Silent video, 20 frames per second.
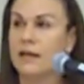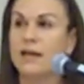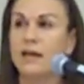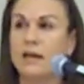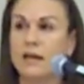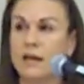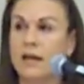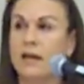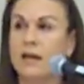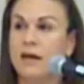
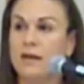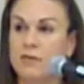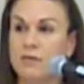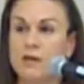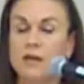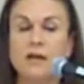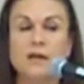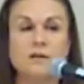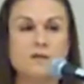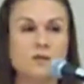can have
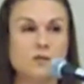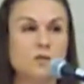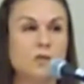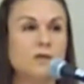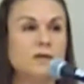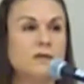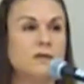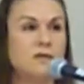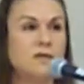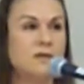
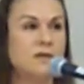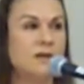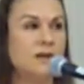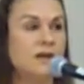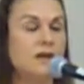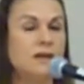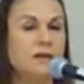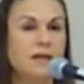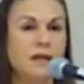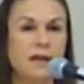consequences
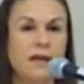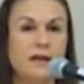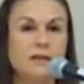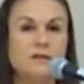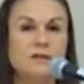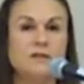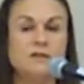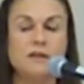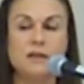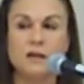that last
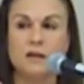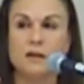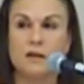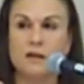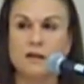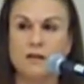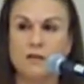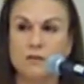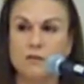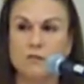
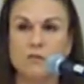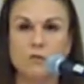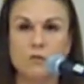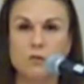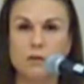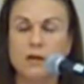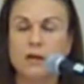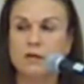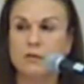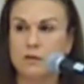
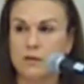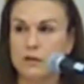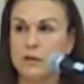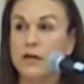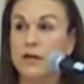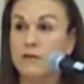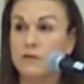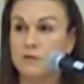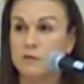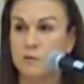throughout the
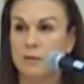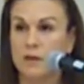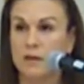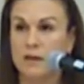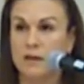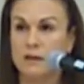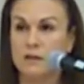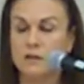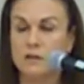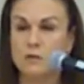lifespan.
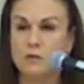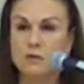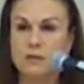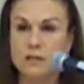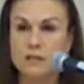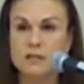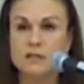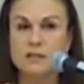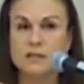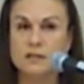So
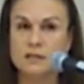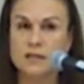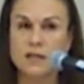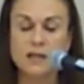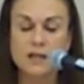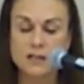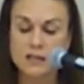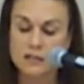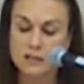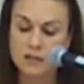the
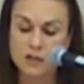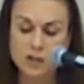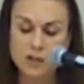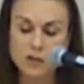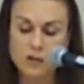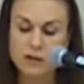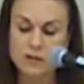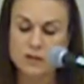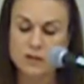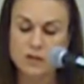science is clear
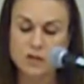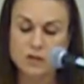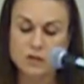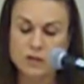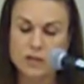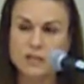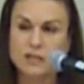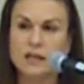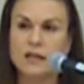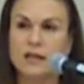on this. There
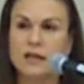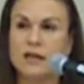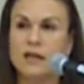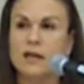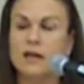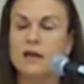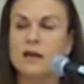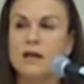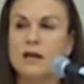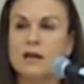is
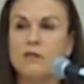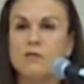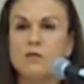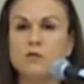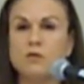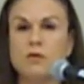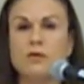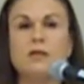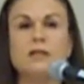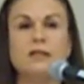if you
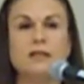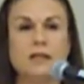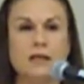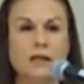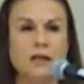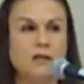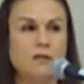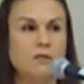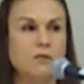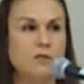look at the
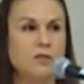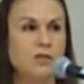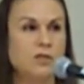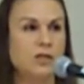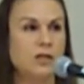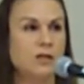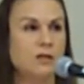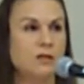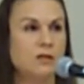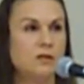Adverse
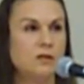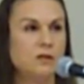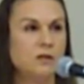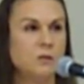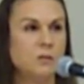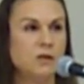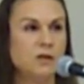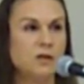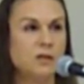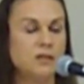Childhood
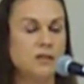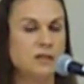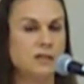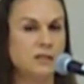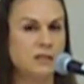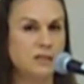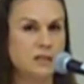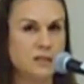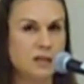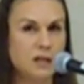Experiences
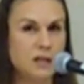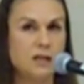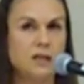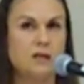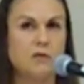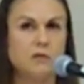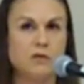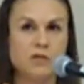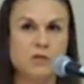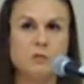
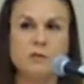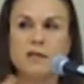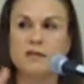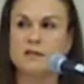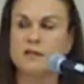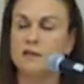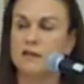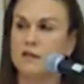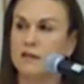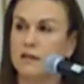study, which
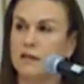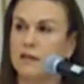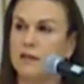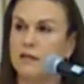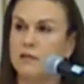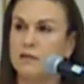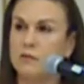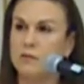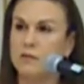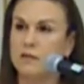basically
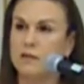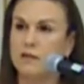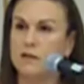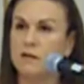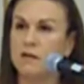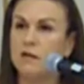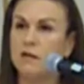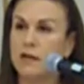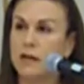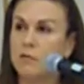was a
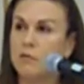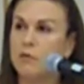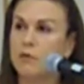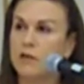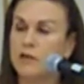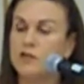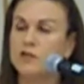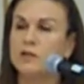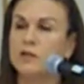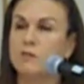
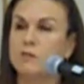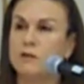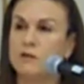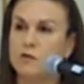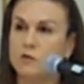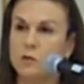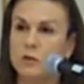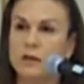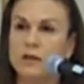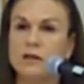collaboration
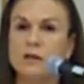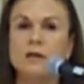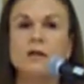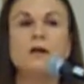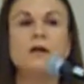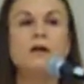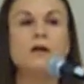between